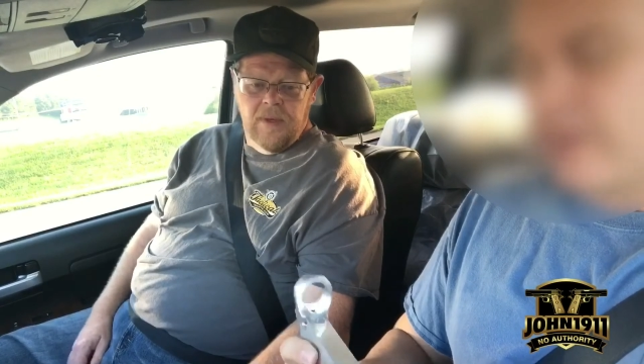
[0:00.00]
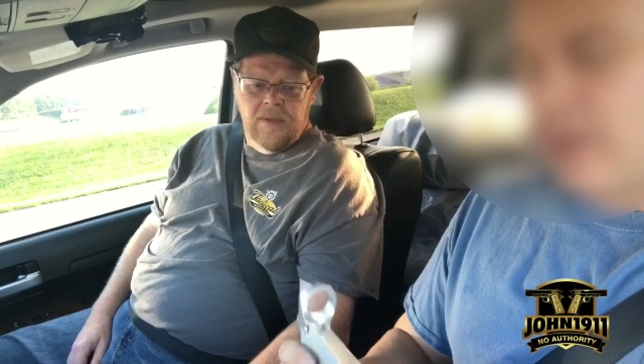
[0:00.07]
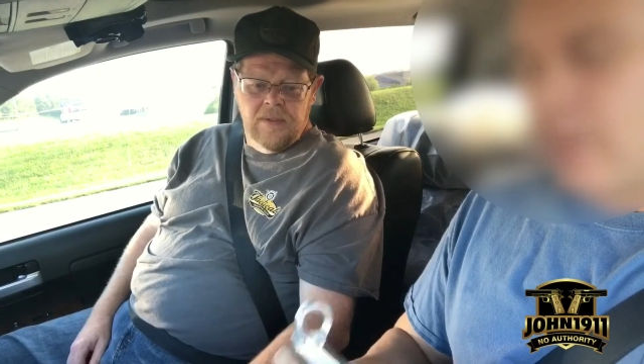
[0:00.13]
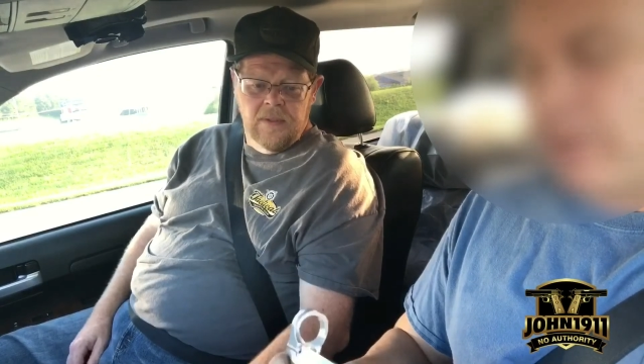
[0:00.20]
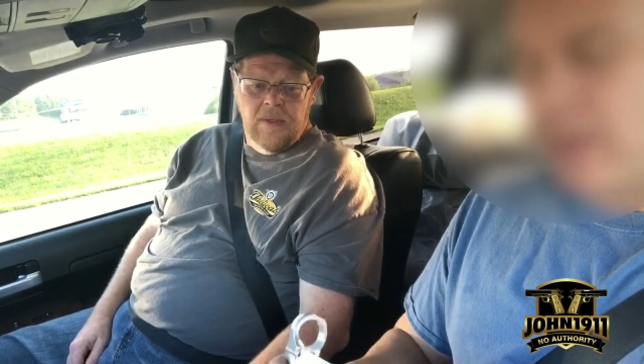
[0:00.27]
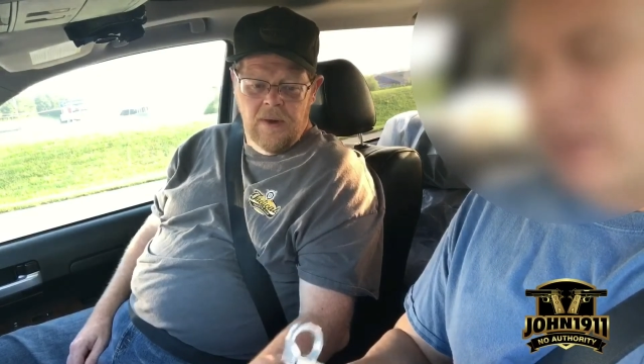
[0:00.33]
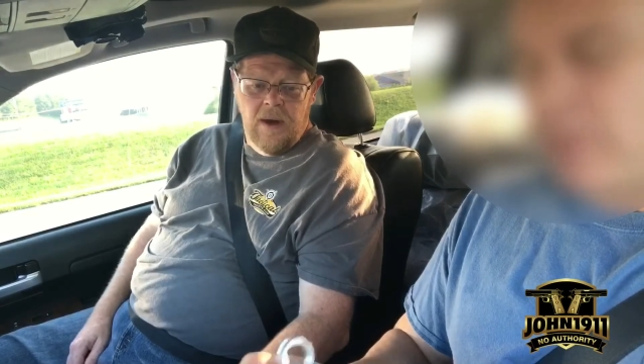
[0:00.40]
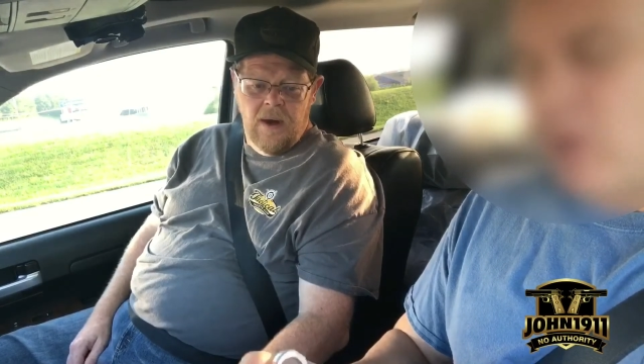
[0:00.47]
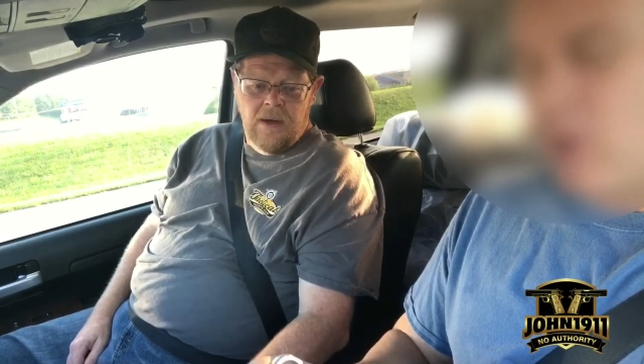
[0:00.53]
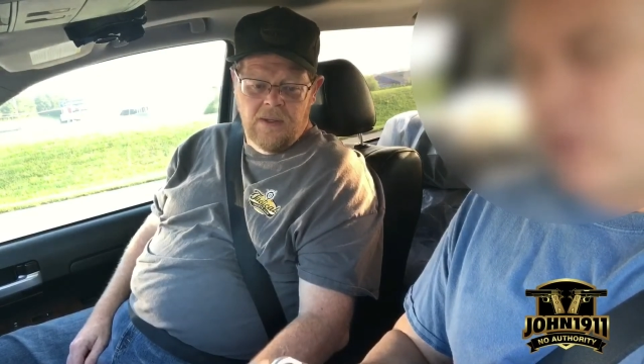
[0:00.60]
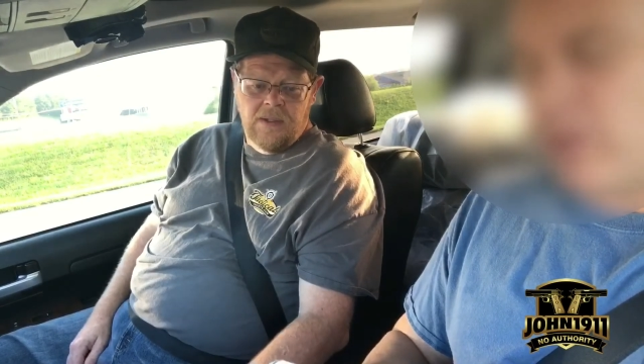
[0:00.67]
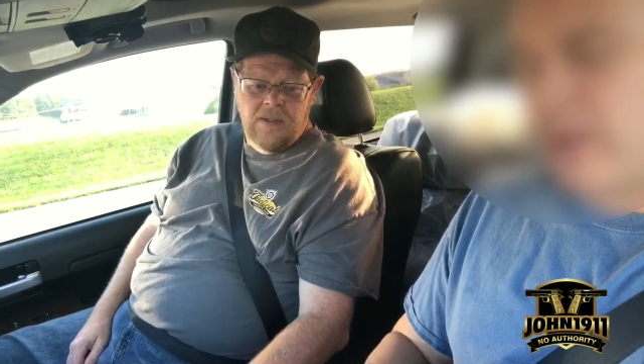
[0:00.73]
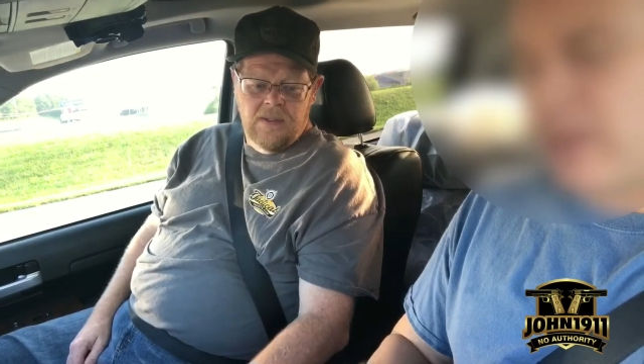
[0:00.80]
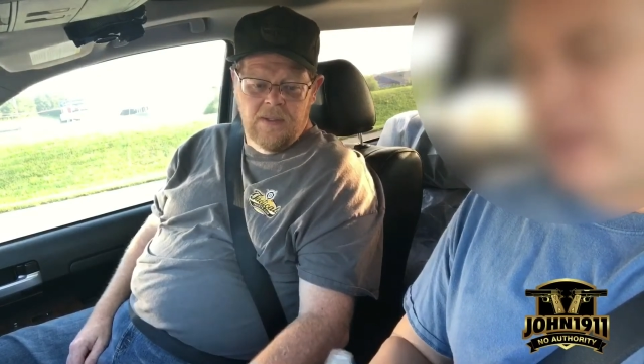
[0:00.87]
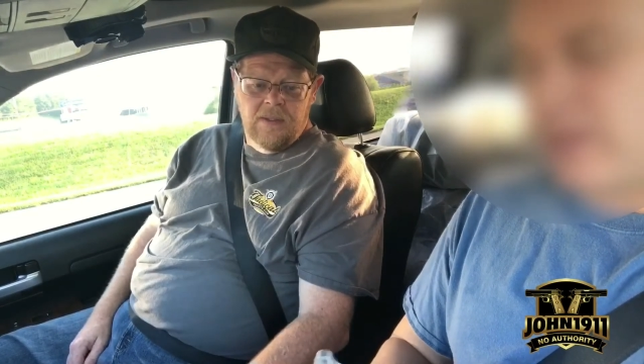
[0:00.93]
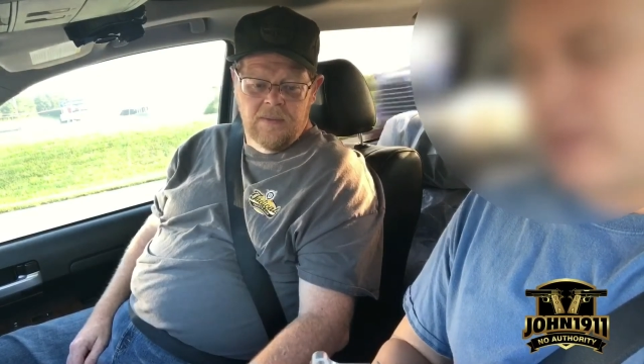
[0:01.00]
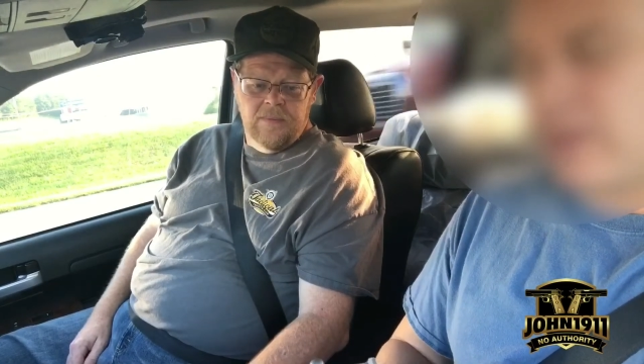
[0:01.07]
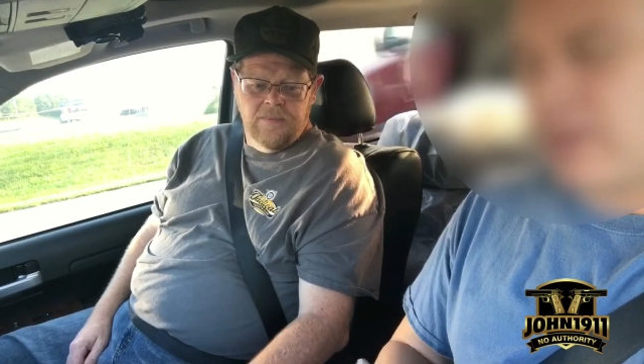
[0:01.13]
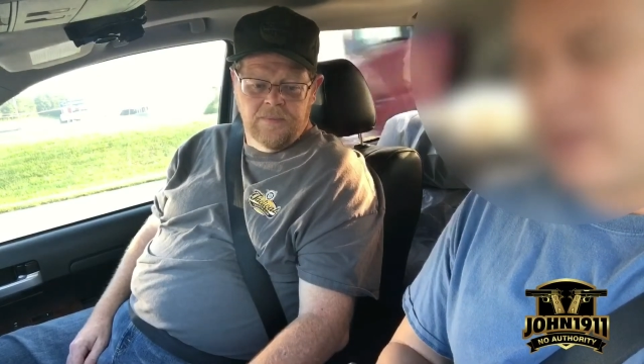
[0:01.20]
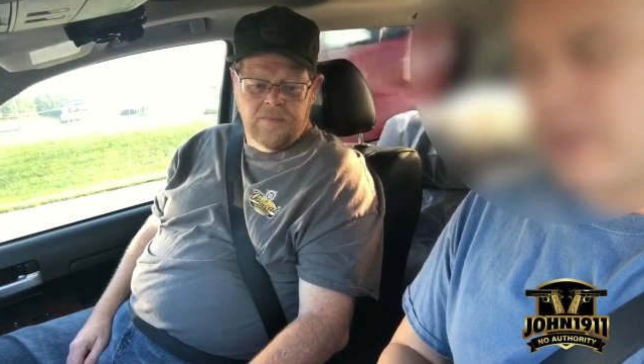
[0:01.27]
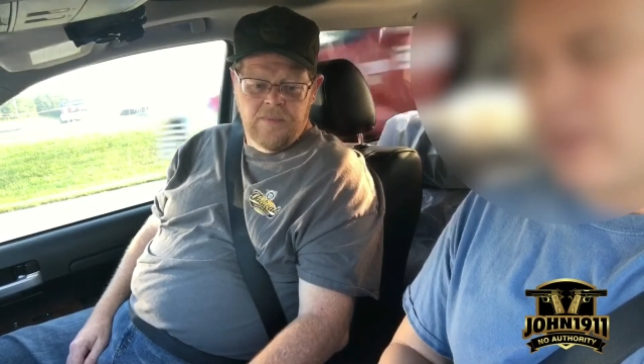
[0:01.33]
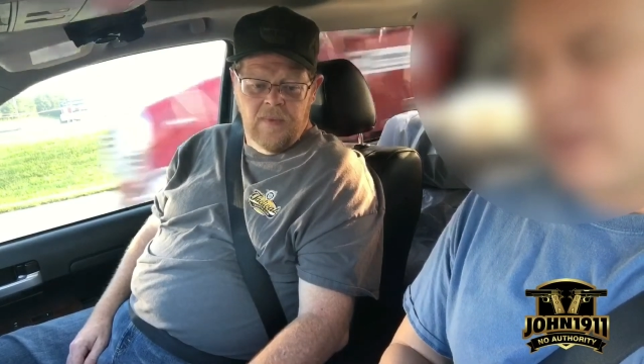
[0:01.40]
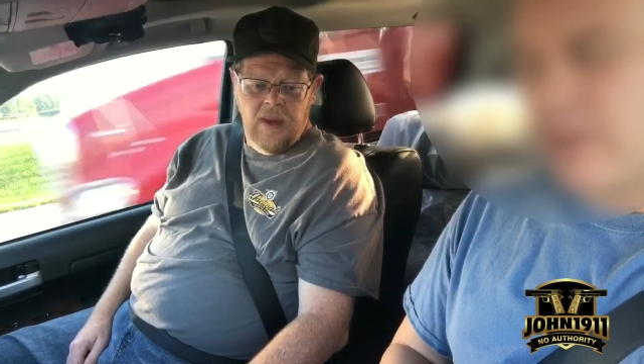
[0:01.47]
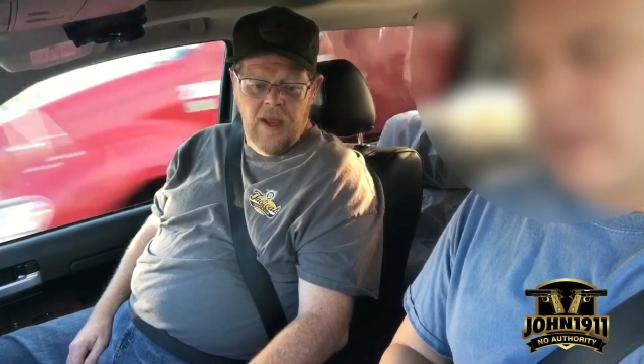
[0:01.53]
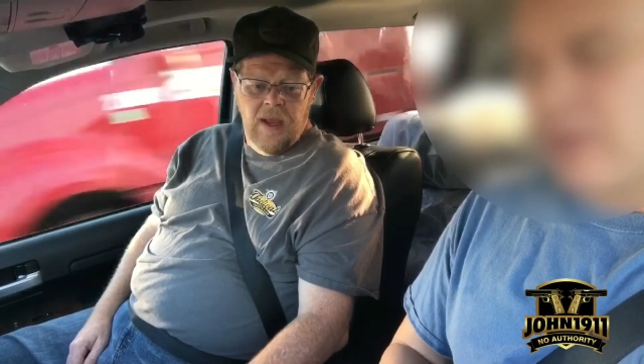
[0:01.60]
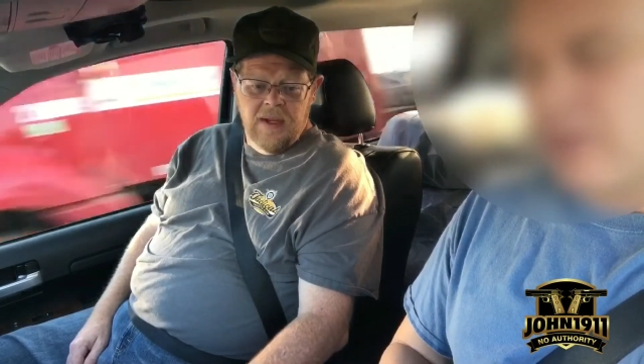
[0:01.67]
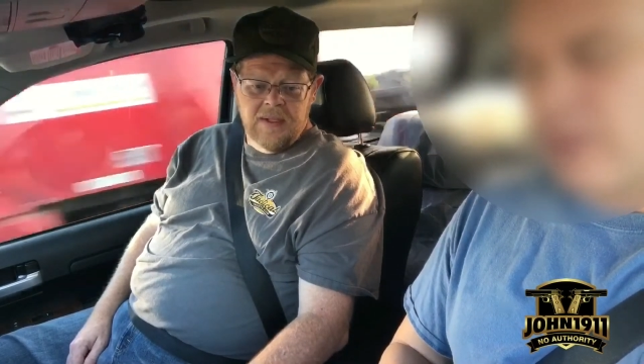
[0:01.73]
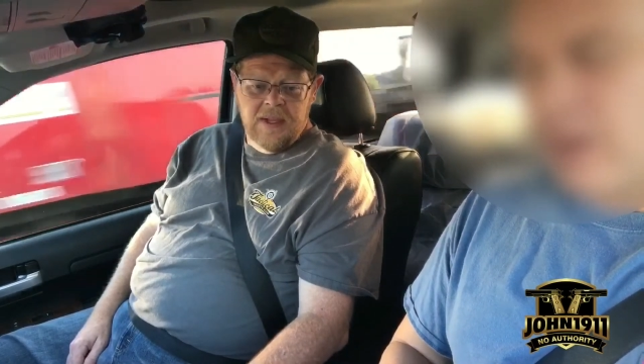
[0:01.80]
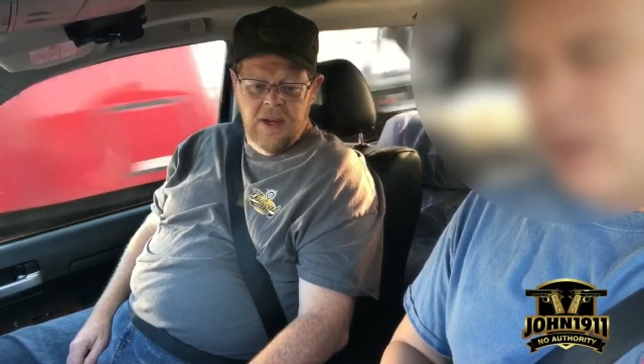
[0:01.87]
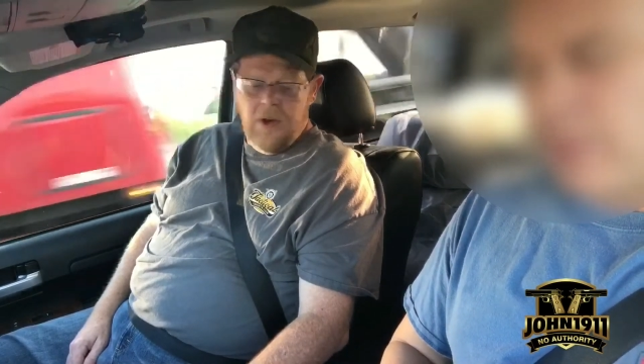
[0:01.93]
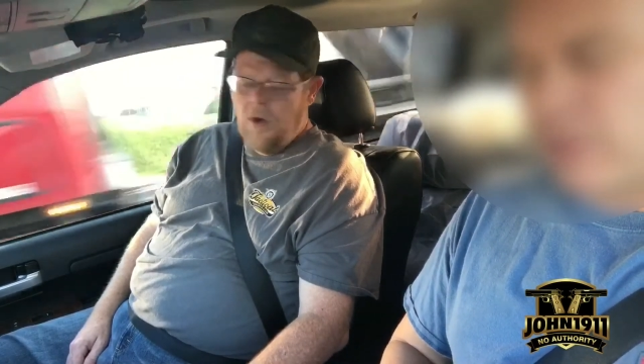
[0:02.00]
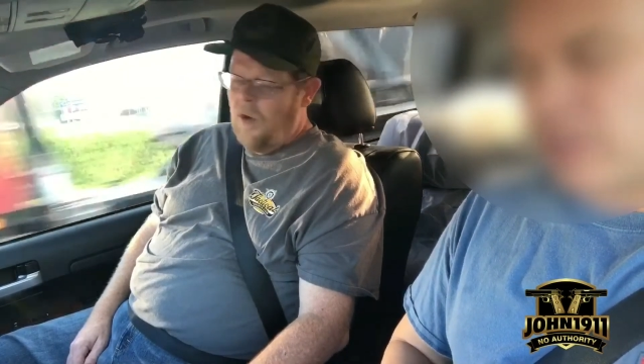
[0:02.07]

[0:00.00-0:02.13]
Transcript: I mean, I'm already upside.